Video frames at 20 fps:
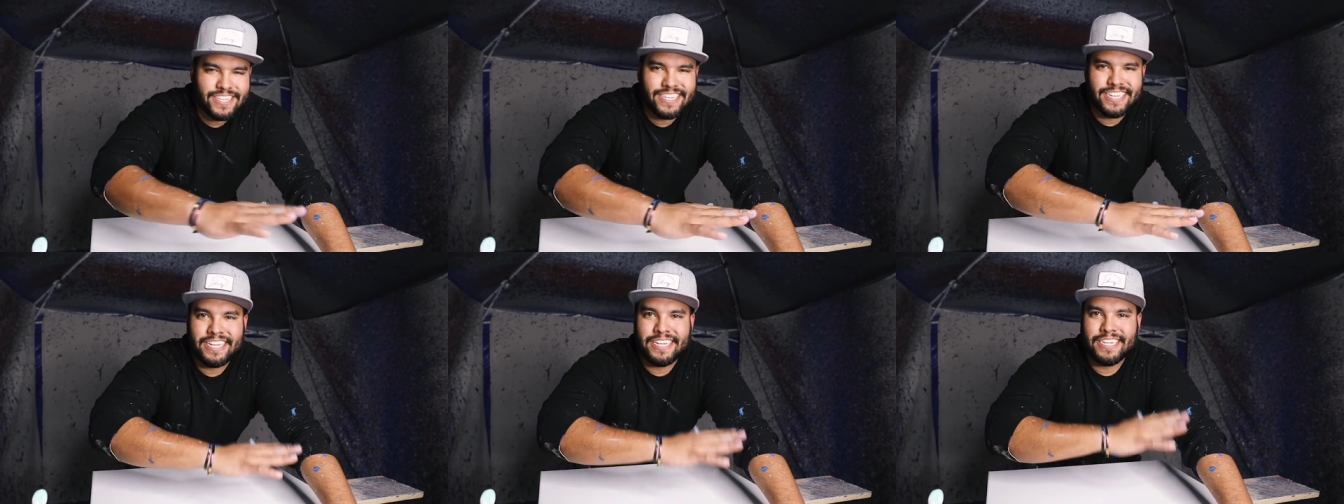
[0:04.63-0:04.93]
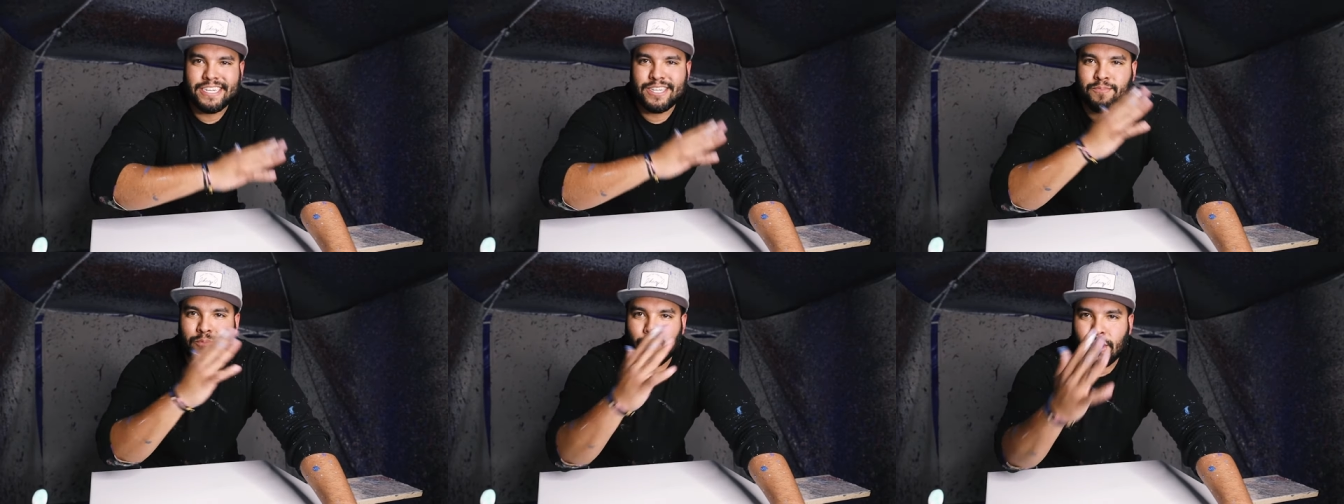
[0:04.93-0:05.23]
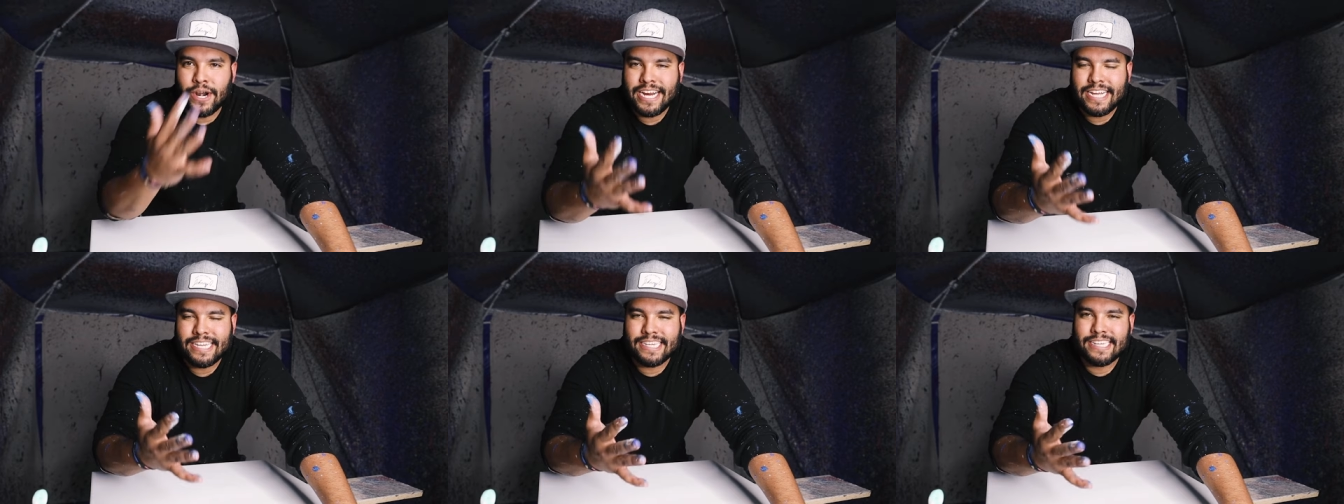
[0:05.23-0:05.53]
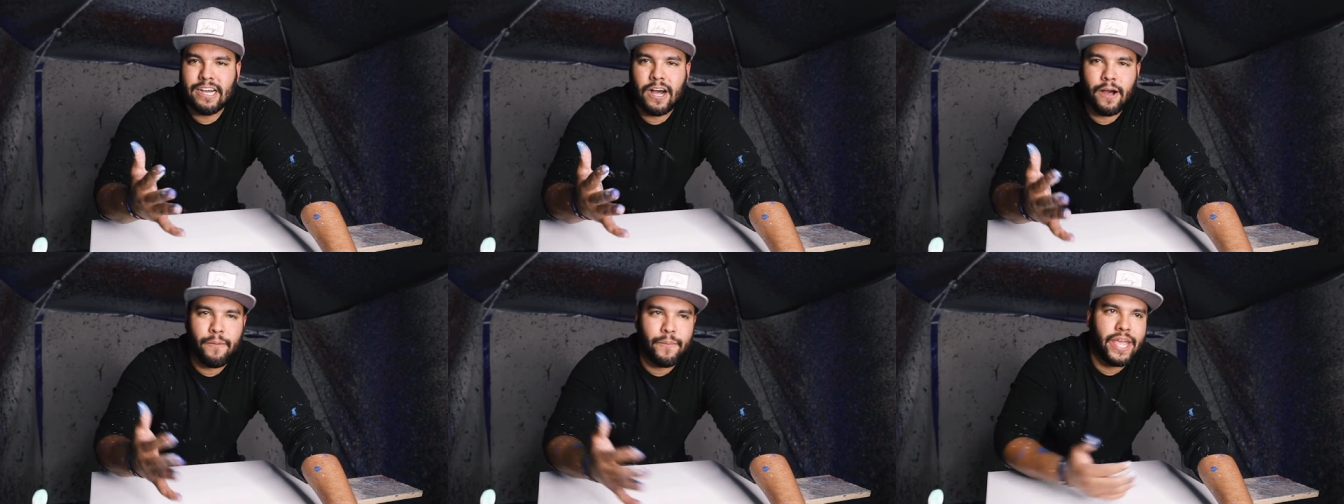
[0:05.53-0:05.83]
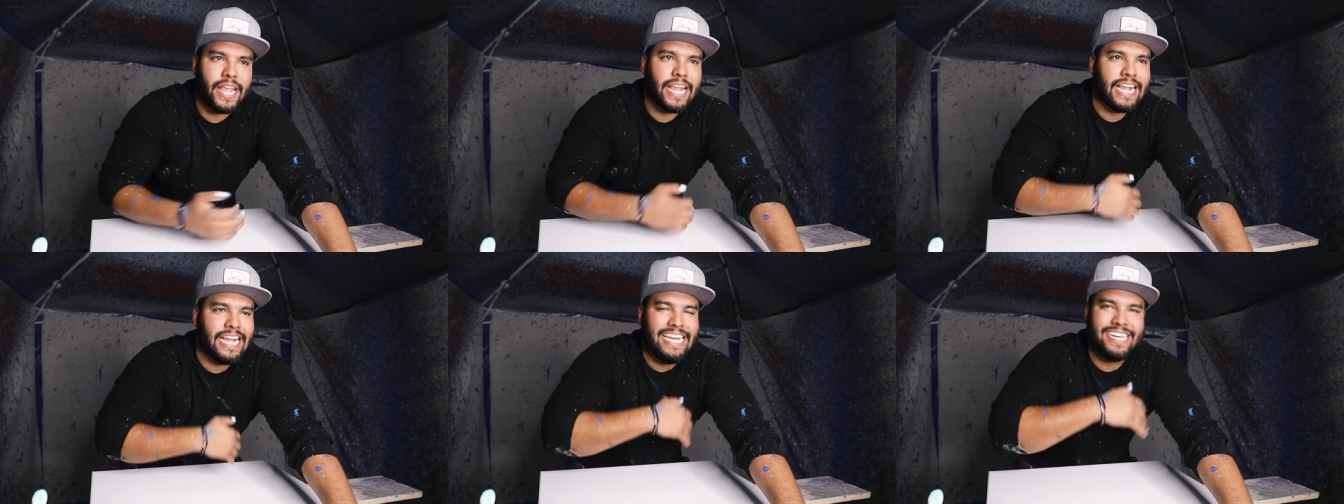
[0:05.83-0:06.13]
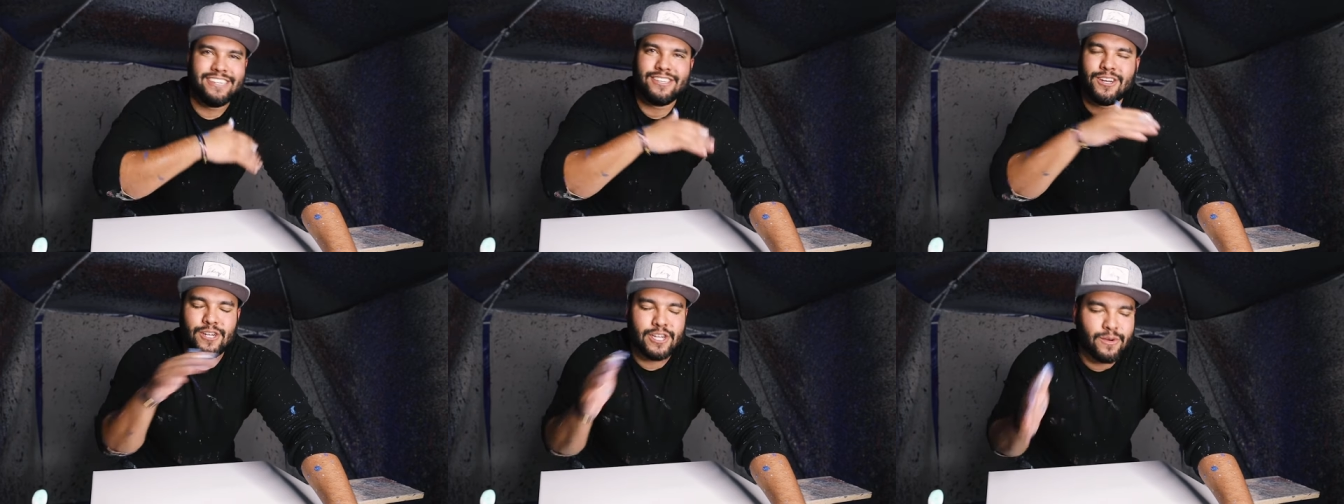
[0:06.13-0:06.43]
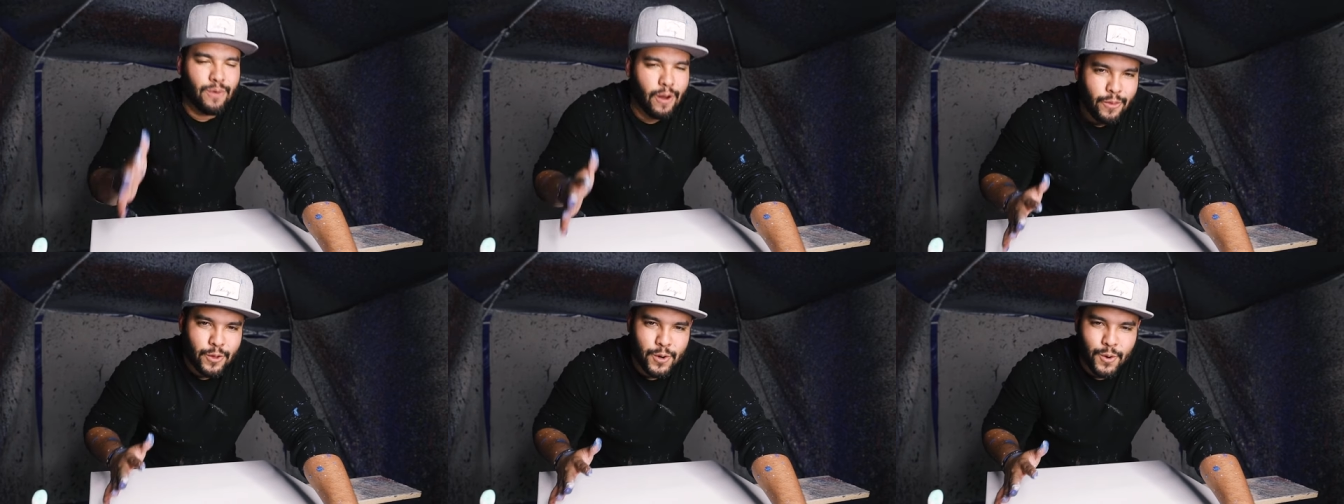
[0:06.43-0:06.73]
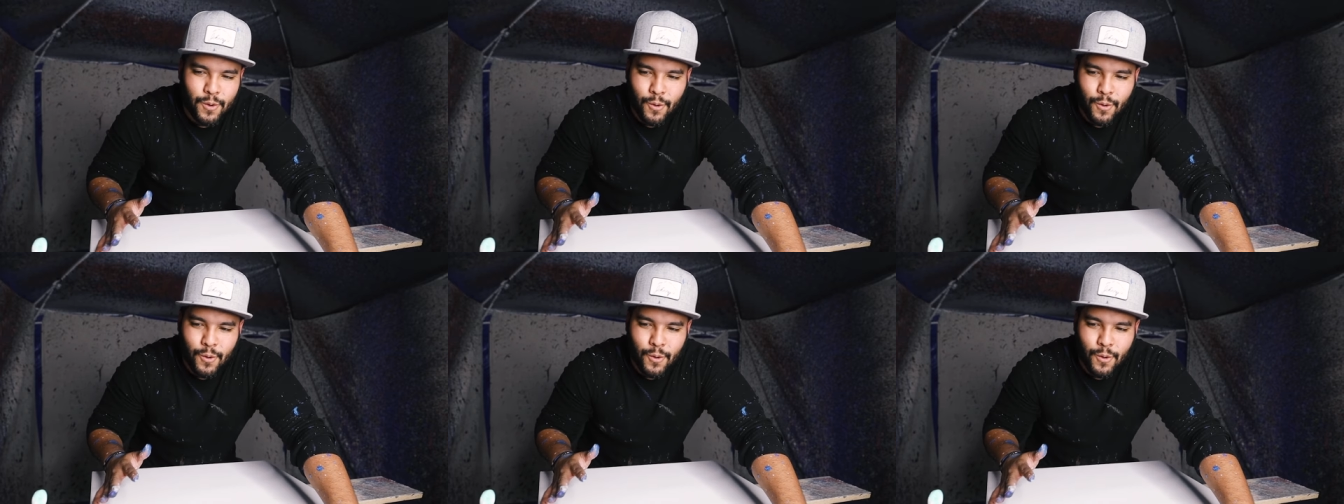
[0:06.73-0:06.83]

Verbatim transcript: since spring is coming, Easter's around the